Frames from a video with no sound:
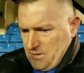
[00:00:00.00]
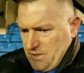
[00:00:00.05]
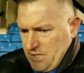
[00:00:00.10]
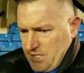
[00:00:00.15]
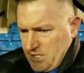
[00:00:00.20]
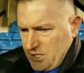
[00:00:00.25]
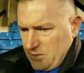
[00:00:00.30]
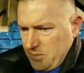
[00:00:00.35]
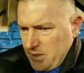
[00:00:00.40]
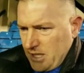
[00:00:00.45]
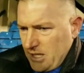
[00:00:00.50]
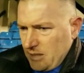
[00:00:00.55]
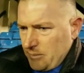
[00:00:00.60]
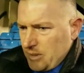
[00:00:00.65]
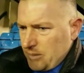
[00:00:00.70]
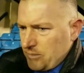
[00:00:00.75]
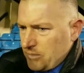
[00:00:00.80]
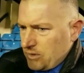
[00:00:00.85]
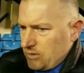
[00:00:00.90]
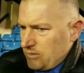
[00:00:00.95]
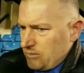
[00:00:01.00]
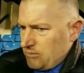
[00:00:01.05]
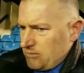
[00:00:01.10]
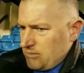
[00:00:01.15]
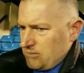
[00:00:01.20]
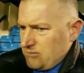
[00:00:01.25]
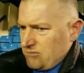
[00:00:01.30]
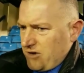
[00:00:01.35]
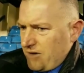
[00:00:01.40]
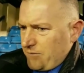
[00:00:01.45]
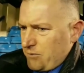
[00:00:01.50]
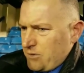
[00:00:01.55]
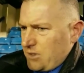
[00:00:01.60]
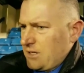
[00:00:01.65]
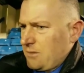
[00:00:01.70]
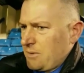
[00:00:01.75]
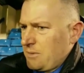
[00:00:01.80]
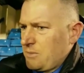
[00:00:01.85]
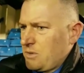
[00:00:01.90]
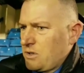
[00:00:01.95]
needs to be a little bit more refereed with a
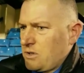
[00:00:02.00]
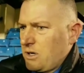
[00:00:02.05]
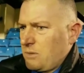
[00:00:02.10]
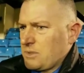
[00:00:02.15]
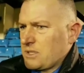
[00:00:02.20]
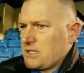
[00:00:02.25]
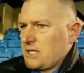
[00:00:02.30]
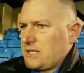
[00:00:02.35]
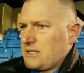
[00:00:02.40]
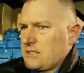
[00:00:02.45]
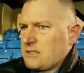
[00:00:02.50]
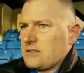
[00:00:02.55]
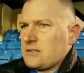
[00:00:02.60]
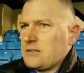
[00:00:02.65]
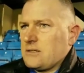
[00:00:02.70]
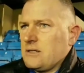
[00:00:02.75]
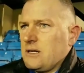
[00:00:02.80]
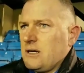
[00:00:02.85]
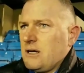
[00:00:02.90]
little bit more common sense.